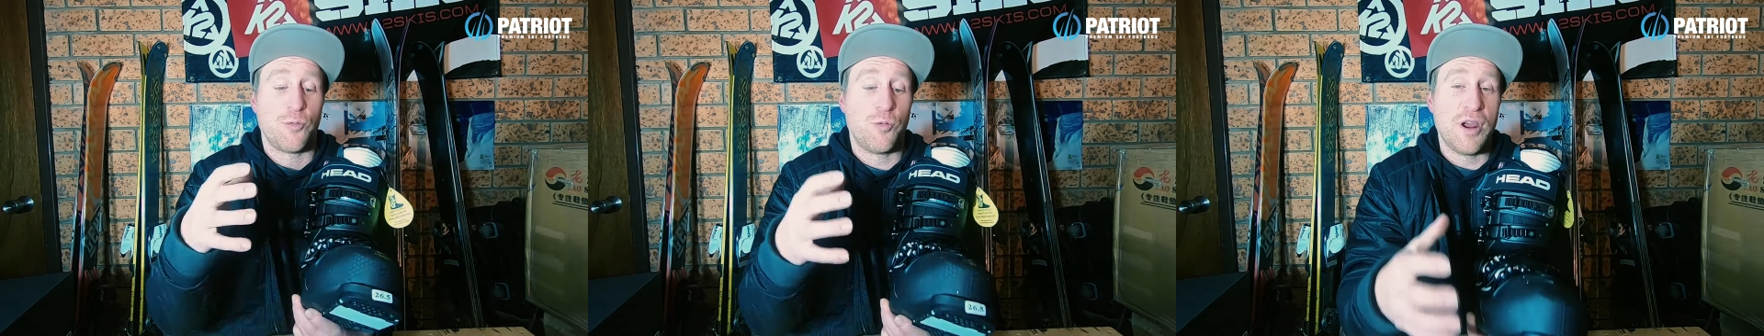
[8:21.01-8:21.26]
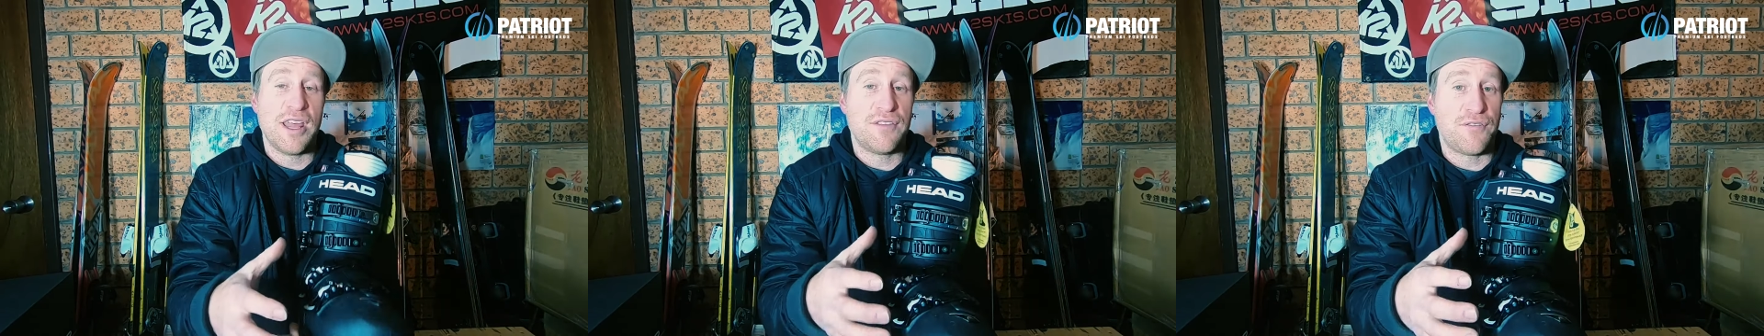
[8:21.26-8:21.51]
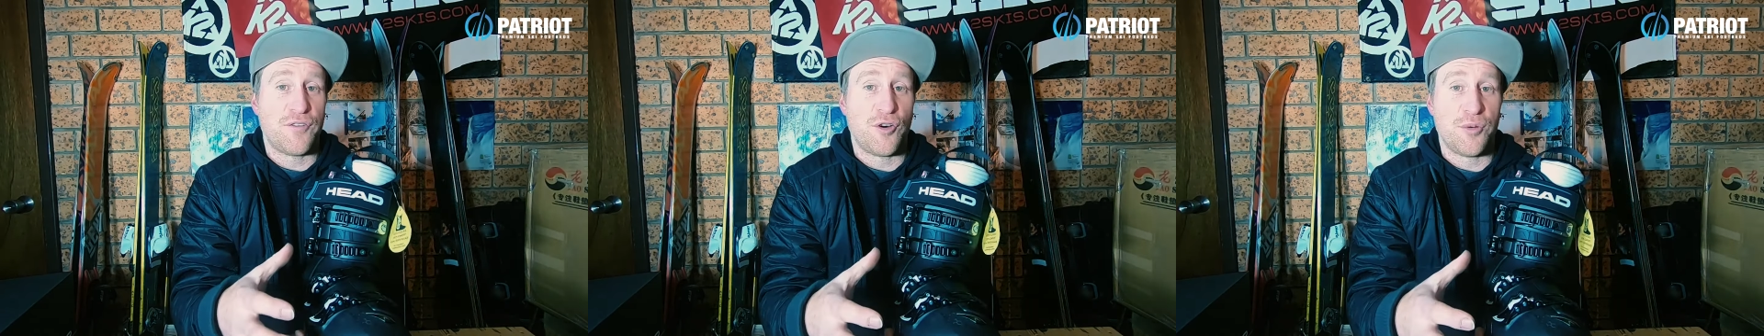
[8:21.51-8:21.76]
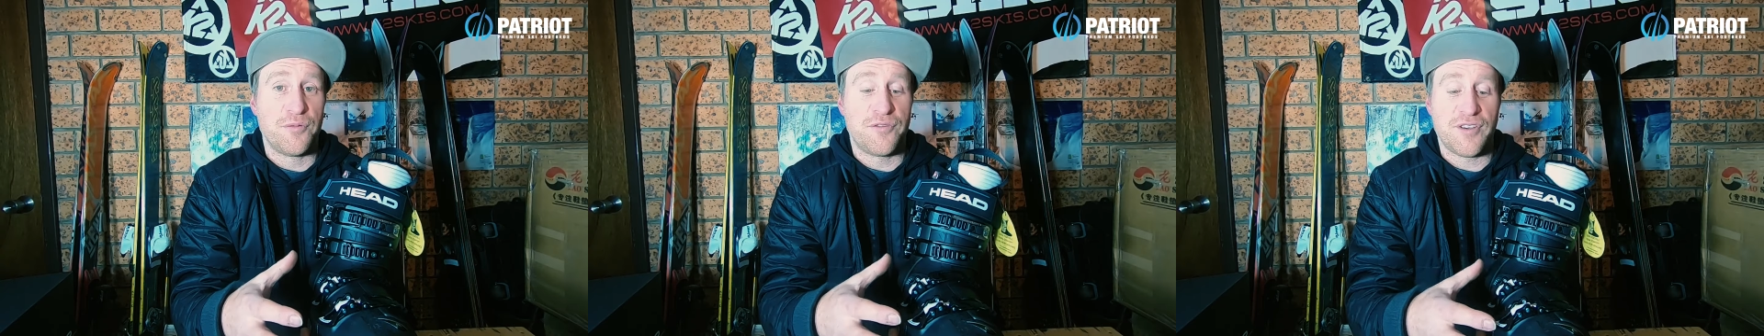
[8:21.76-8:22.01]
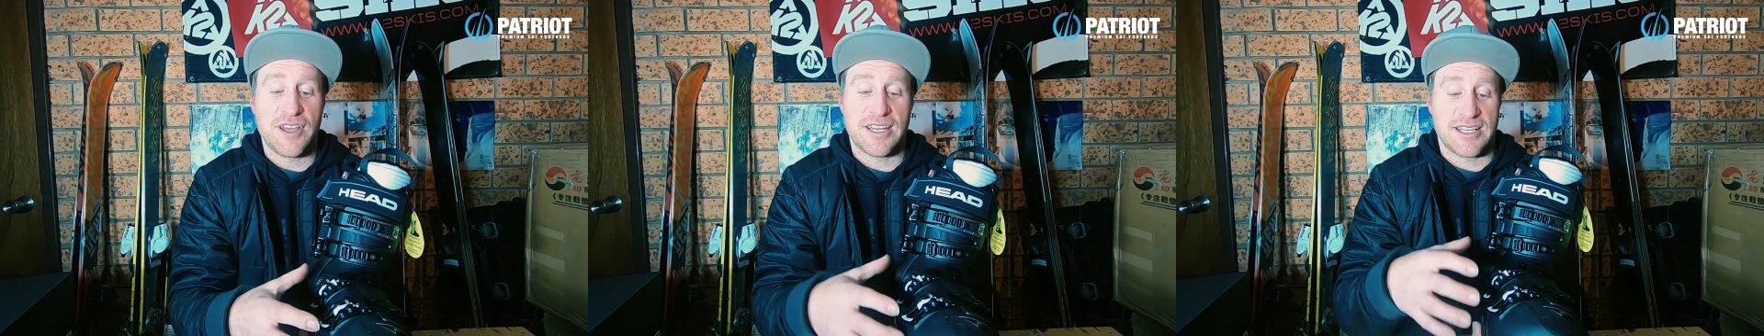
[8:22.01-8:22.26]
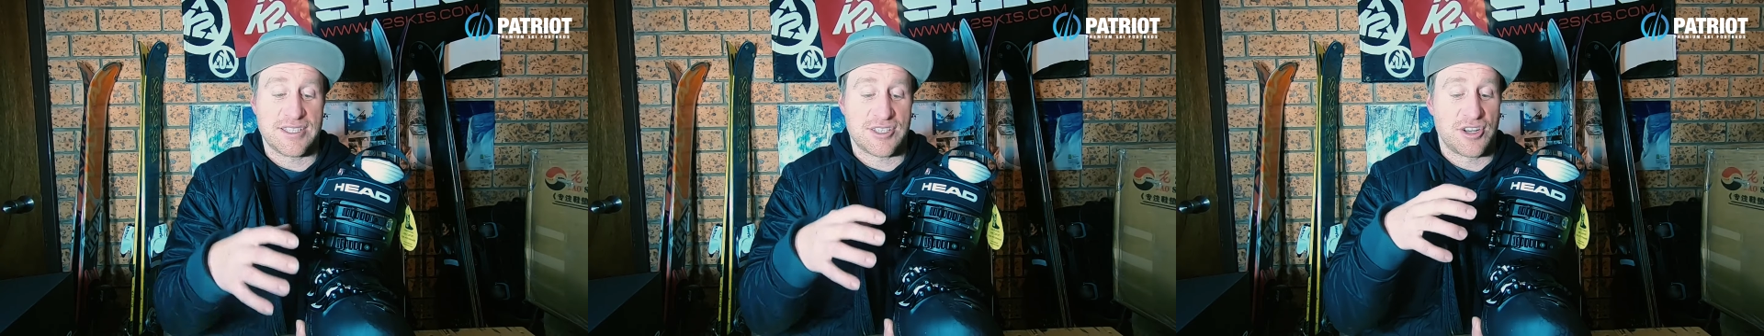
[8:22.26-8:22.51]
with form
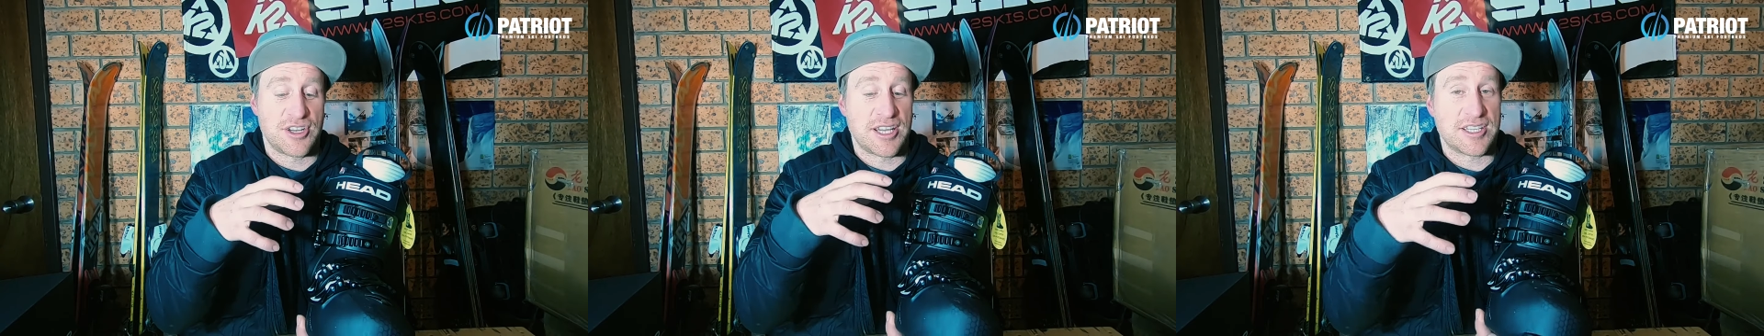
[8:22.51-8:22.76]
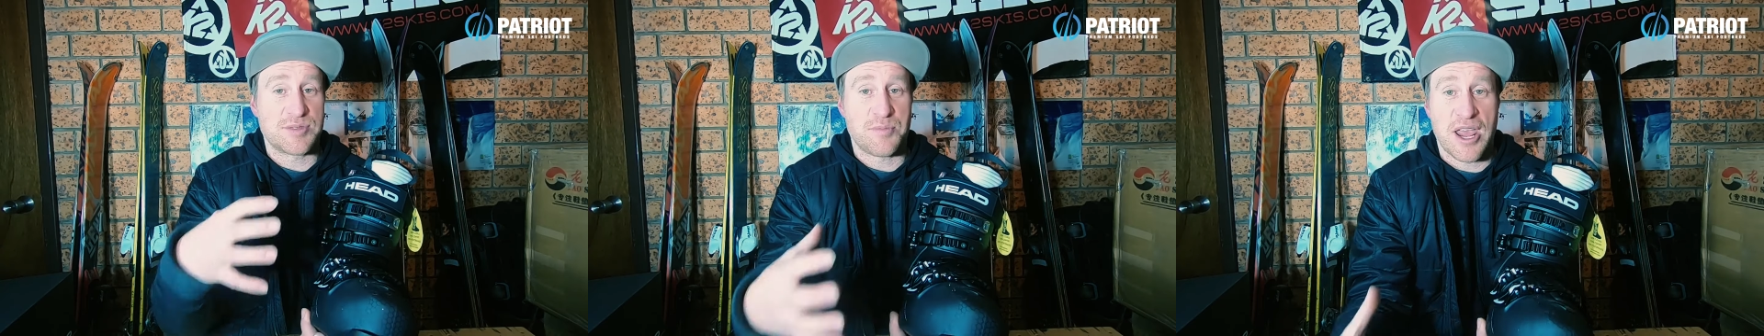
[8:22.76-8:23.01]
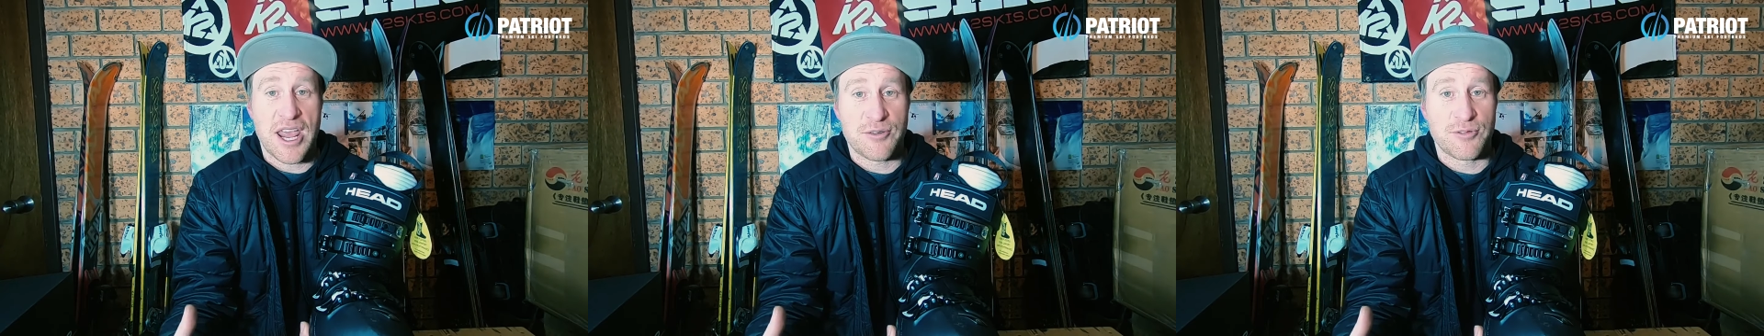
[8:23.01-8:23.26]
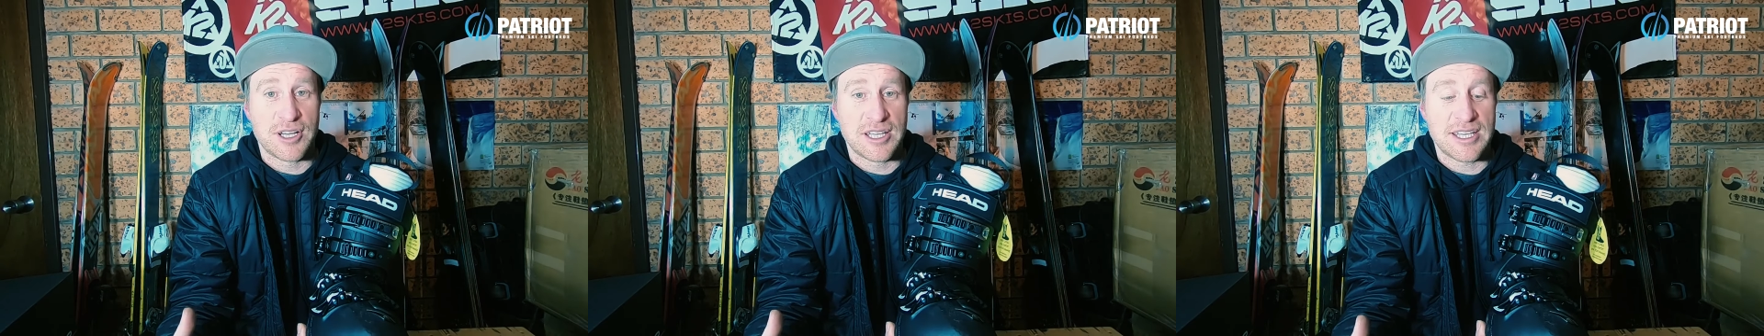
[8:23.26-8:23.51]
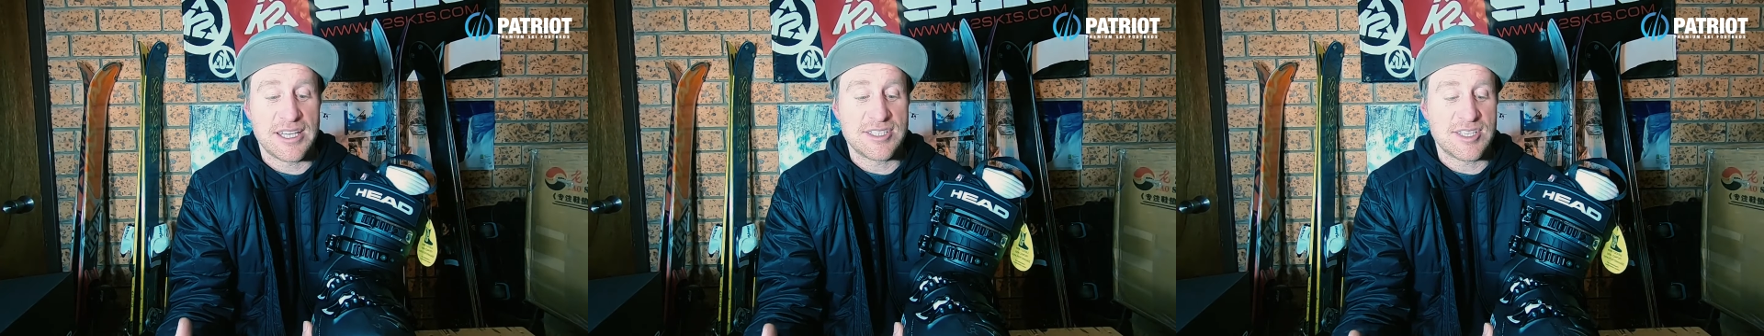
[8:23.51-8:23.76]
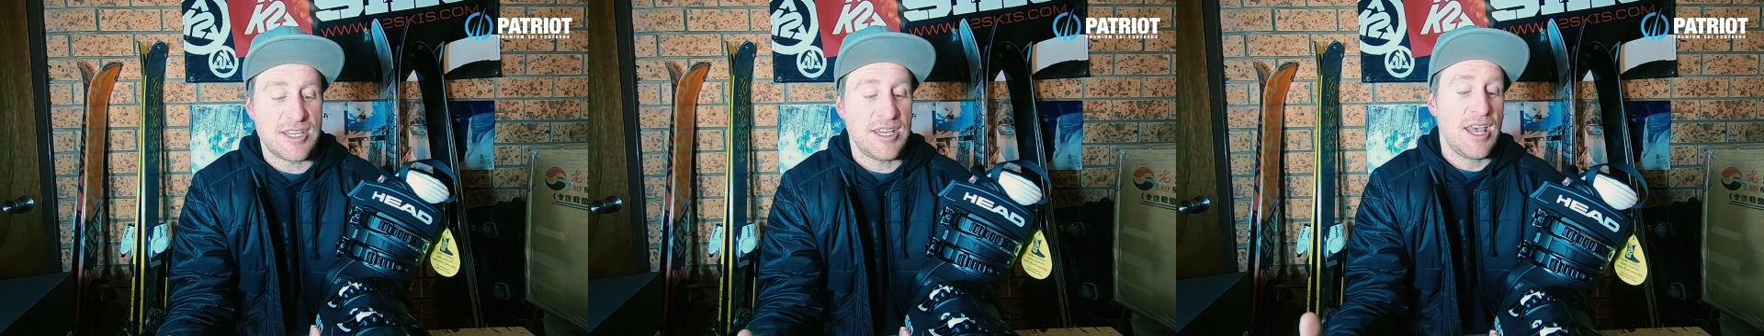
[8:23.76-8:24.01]
fit, it's going to expand really
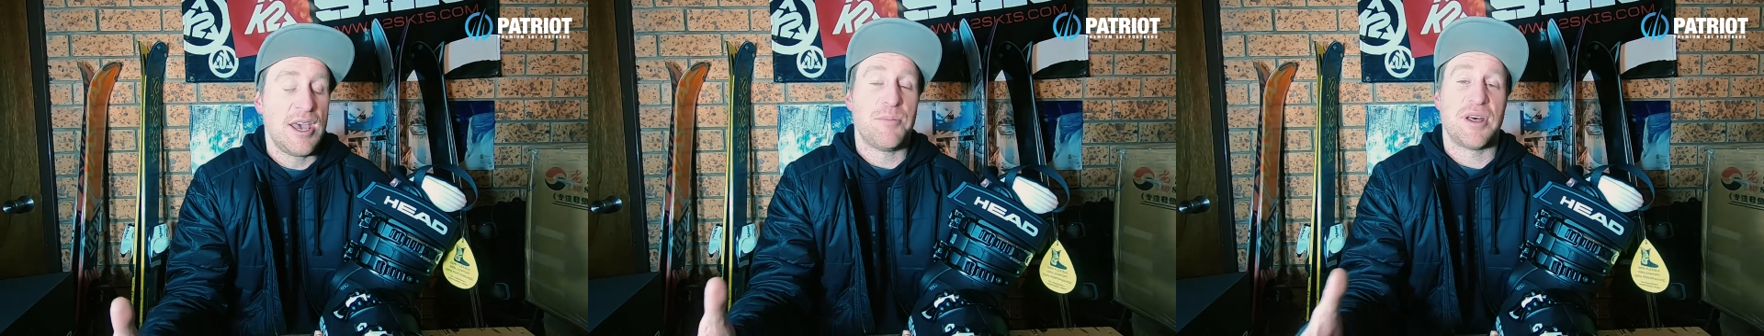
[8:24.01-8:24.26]
easy.